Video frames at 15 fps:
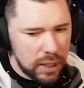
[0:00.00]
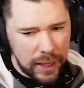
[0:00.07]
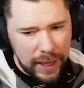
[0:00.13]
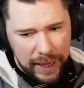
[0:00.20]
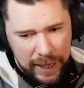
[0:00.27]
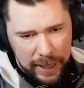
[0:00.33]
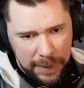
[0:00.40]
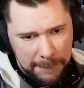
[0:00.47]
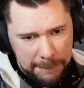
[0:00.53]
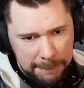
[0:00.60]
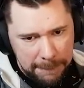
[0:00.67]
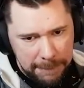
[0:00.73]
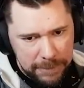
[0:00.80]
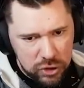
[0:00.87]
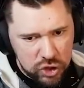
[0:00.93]

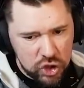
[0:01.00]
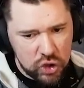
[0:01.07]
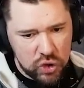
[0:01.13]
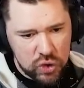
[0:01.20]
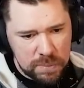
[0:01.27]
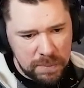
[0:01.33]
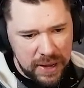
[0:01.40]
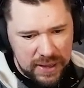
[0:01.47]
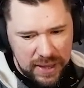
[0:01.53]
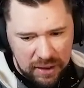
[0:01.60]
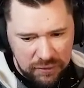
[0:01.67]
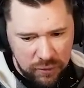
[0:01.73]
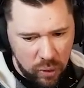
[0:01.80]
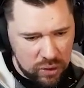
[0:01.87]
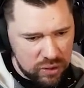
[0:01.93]
Um, should you spend
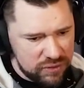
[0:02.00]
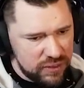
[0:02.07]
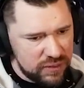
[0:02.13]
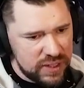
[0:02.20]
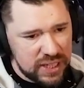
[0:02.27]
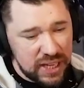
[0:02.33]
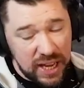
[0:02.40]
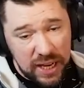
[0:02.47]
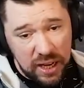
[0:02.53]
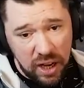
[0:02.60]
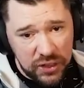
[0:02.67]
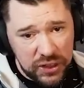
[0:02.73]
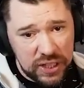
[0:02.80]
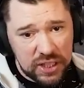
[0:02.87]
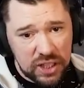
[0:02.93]
that 450k?
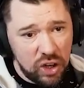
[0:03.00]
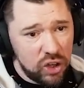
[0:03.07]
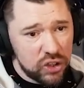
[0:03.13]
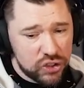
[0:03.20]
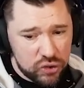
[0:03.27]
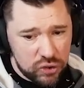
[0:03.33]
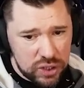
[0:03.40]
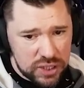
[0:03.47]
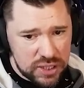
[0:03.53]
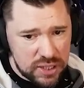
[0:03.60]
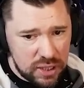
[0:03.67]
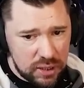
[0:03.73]
I think the answer is